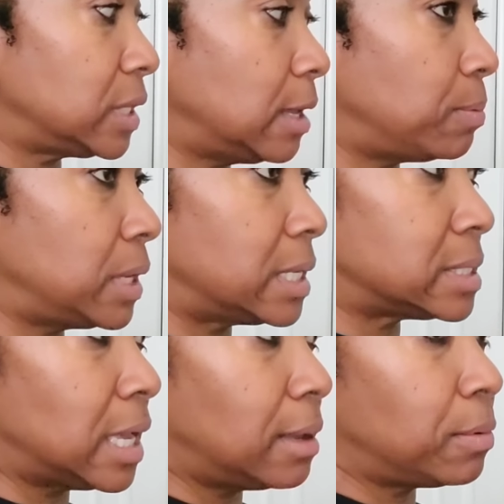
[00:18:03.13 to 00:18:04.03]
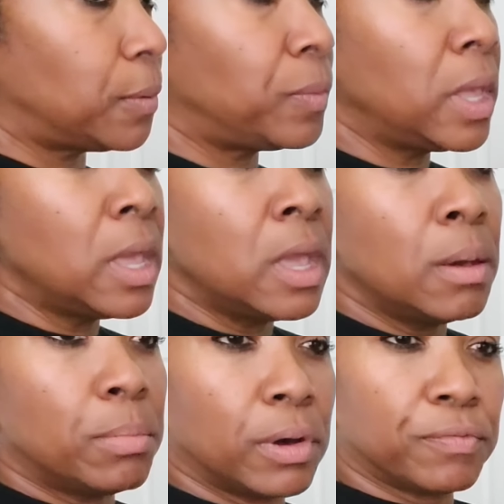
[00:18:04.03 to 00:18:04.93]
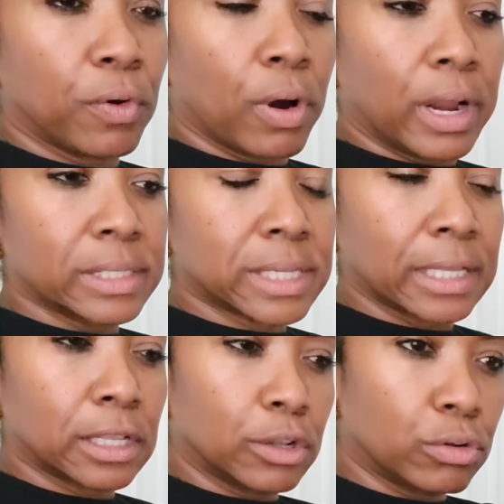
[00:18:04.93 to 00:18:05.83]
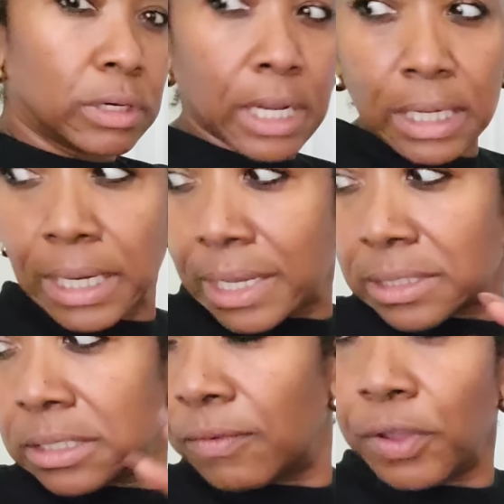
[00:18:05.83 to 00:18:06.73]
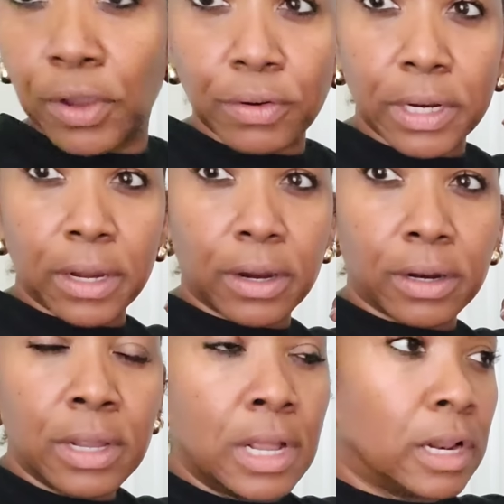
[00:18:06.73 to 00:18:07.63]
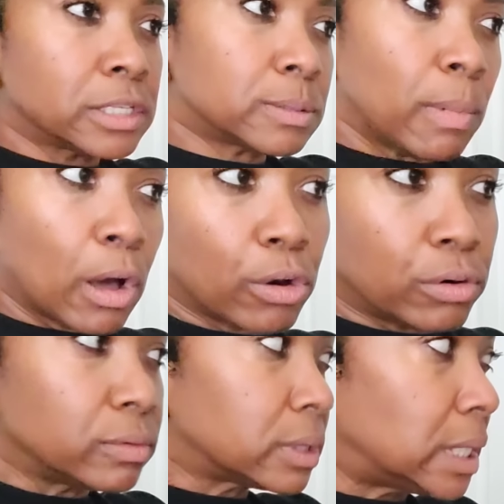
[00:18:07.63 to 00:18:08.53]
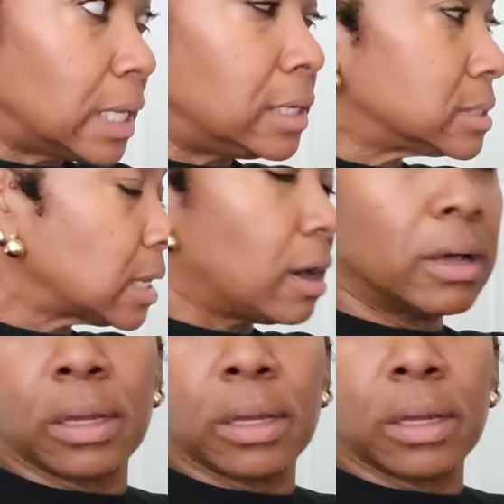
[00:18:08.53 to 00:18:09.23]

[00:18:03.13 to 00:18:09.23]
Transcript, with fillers: keeping that table. But far as like the little knickknack stuff here and there, smaller things, ugh,